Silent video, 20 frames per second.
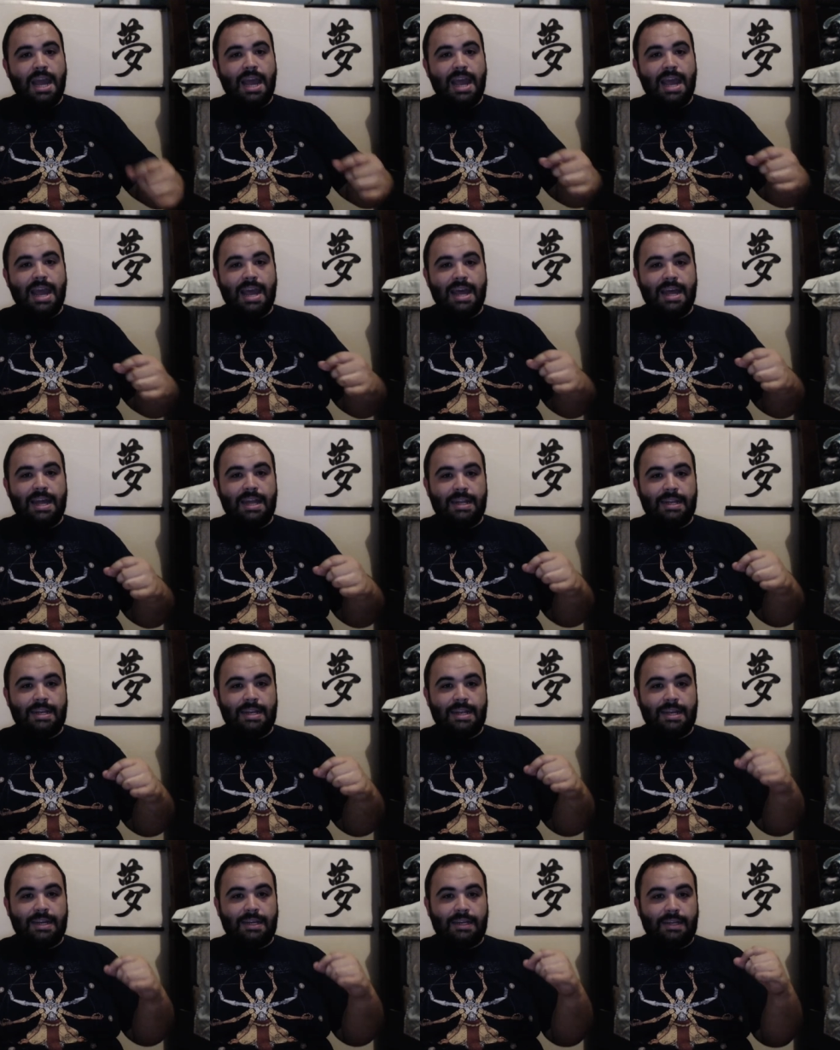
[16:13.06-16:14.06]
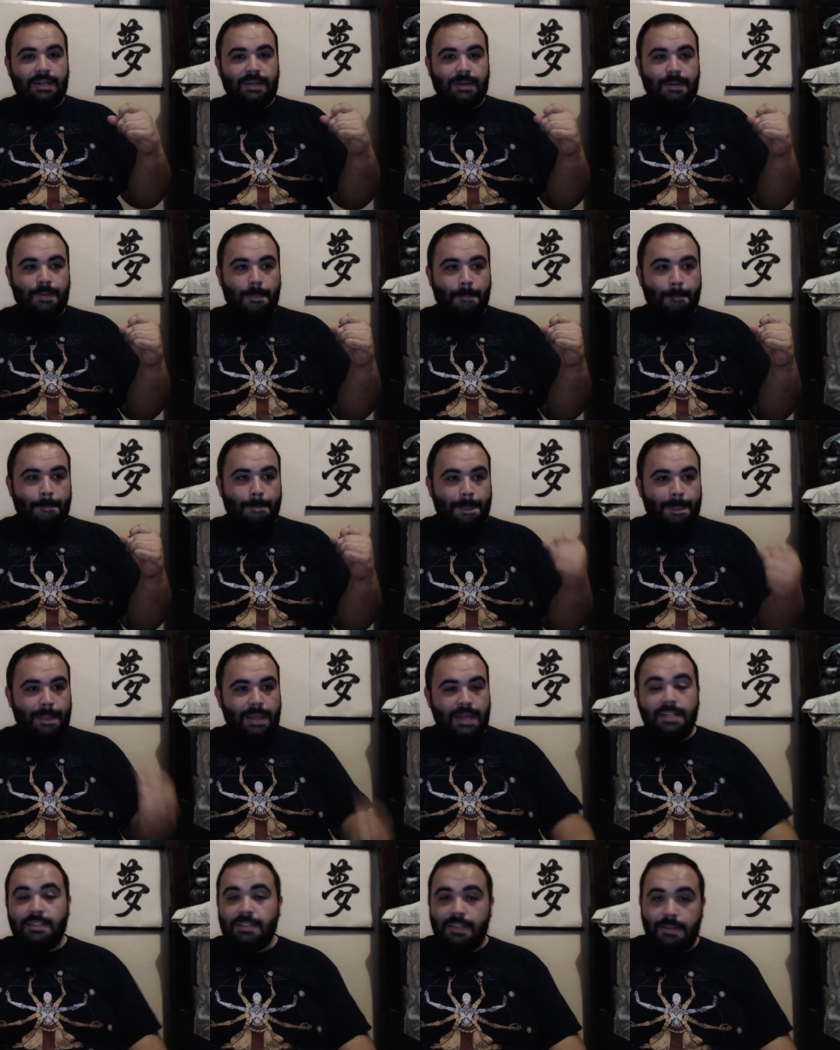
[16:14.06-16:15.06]
and um,
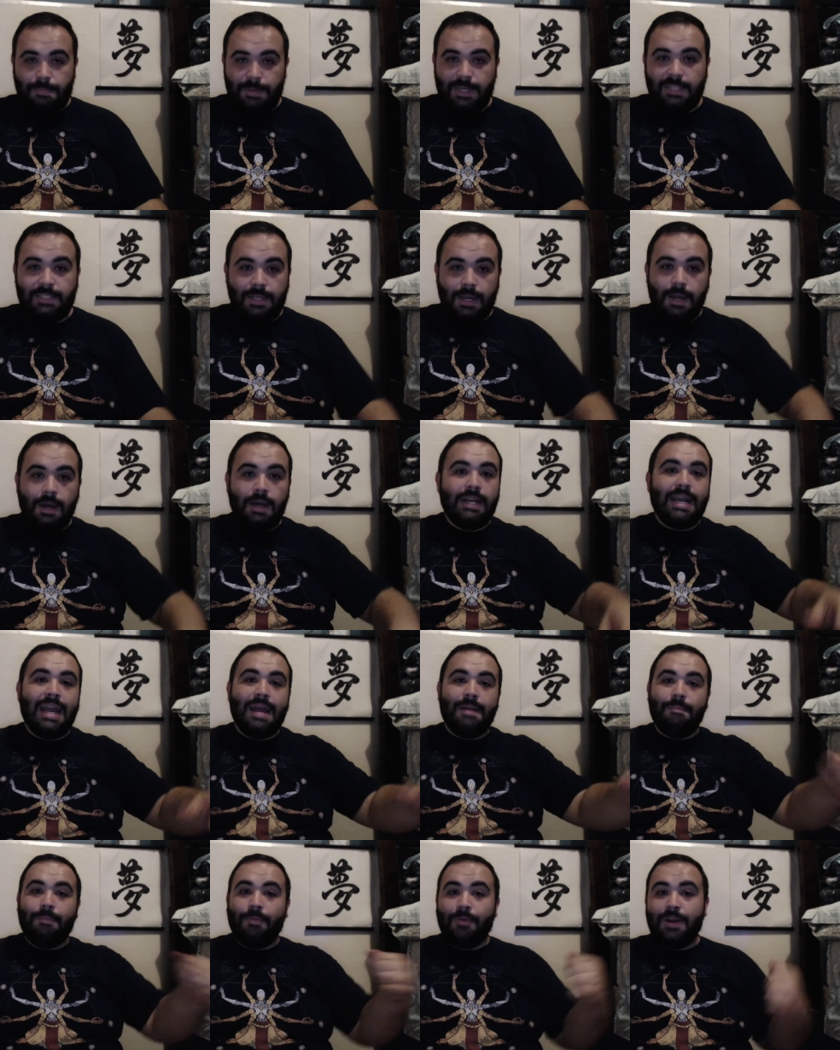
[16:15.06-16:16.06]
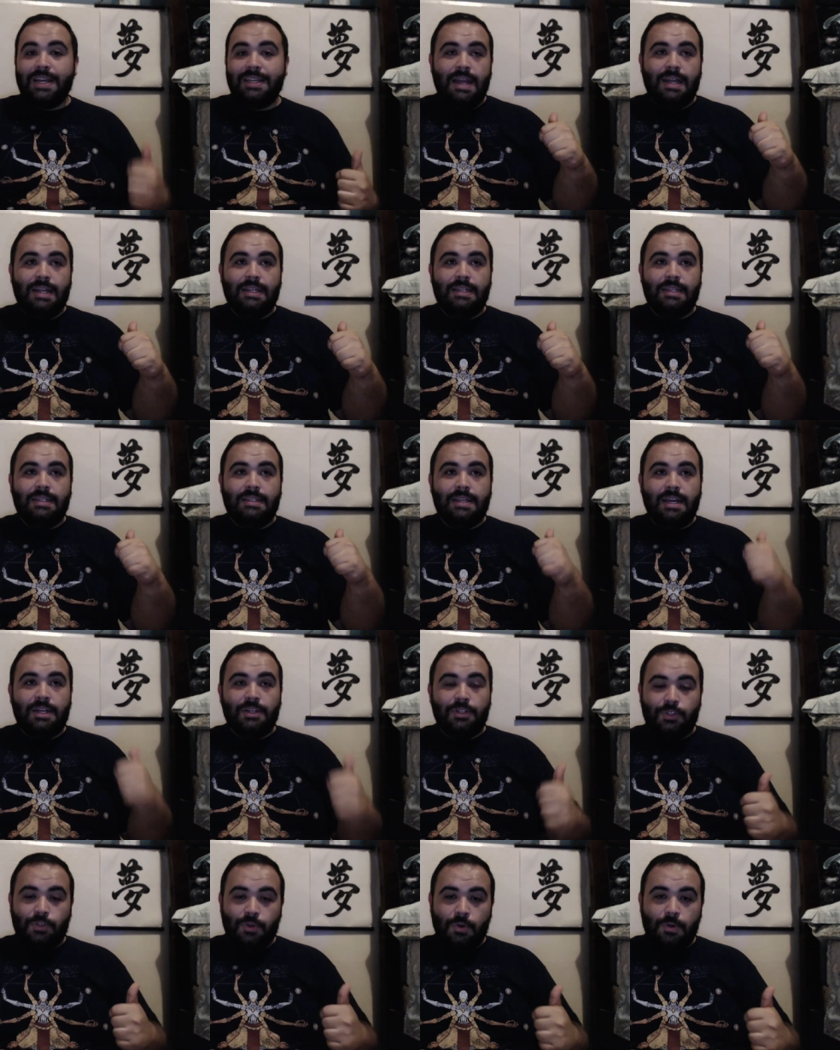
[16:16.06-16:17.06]
into the Pentagon and breaks
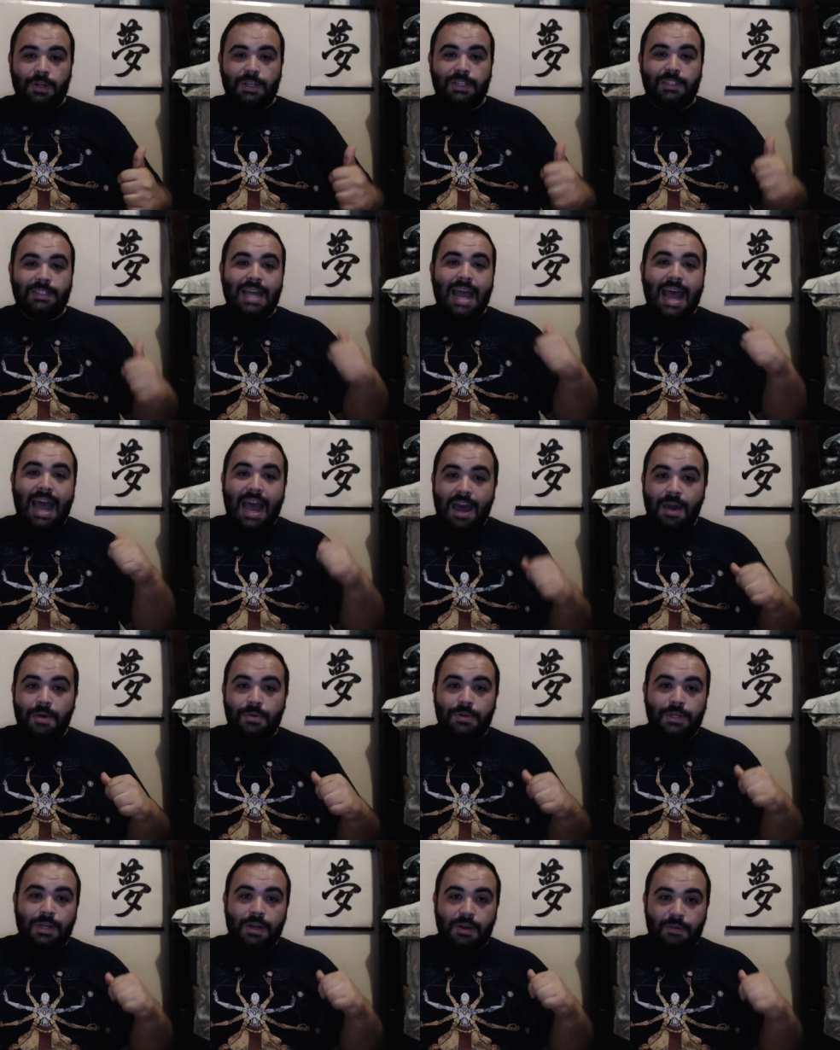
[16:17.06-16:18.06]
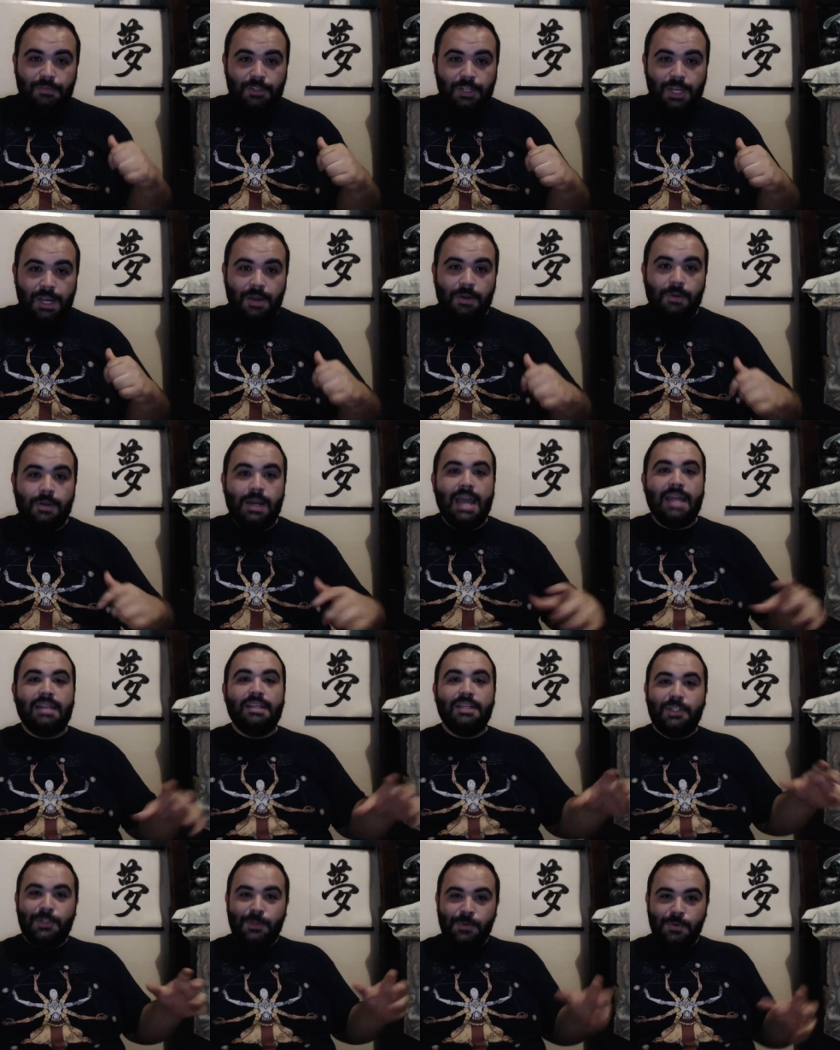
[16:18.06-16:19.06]
Dinosaurus out of jail,
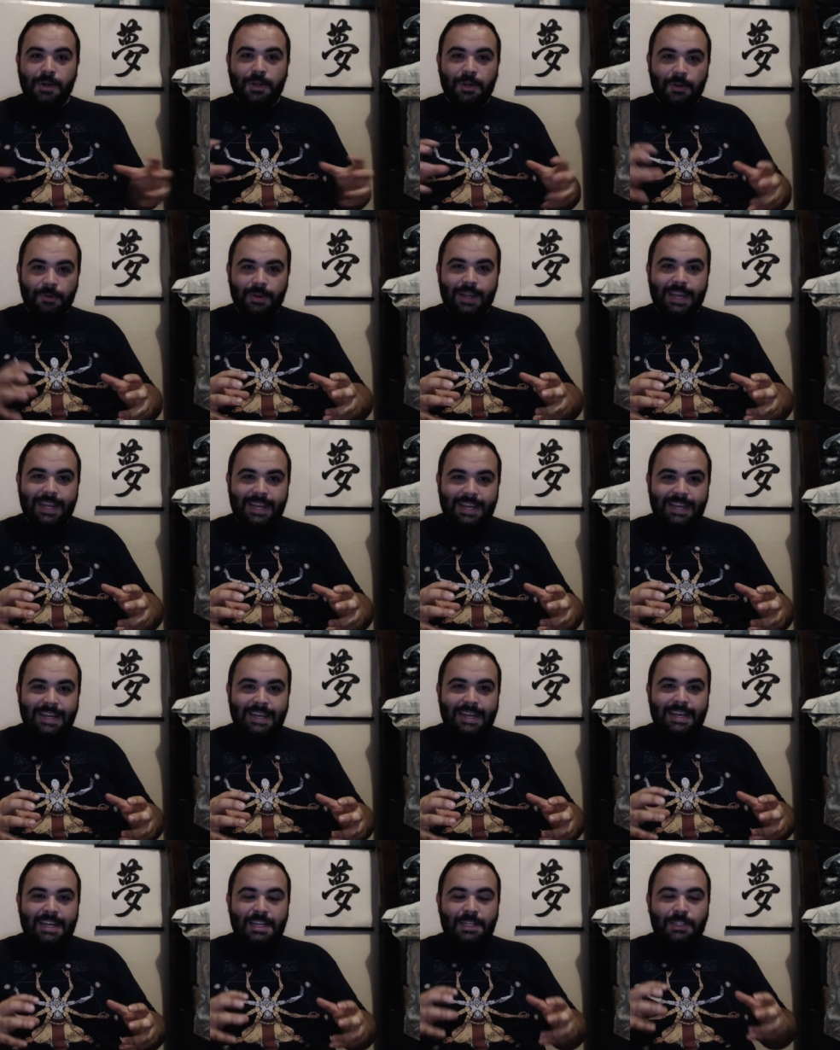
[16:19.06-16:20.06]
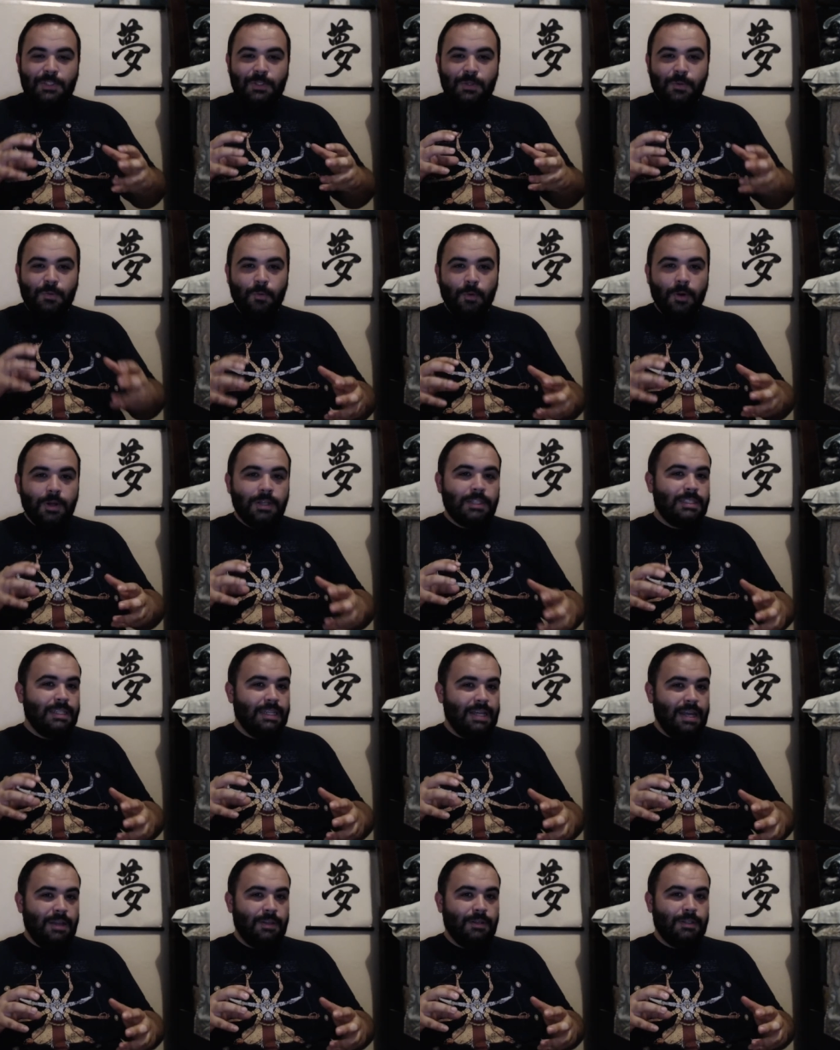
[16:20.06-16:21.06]
and the two agree to work
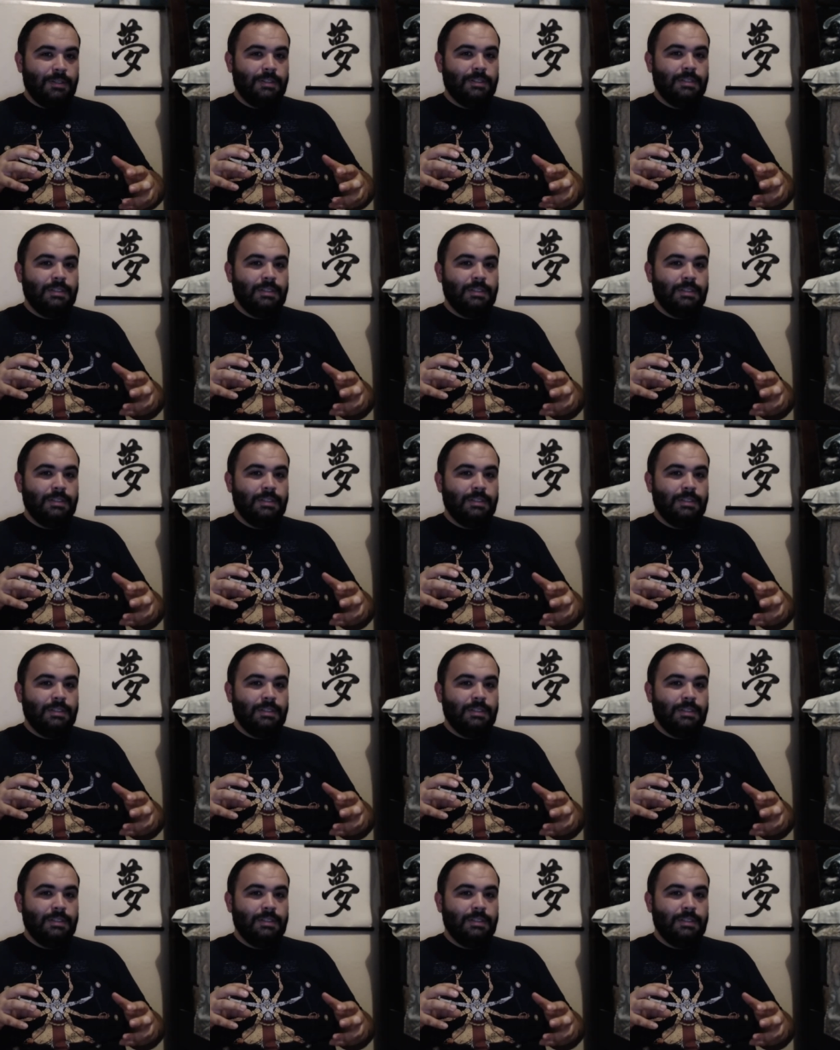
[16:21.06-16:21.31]
together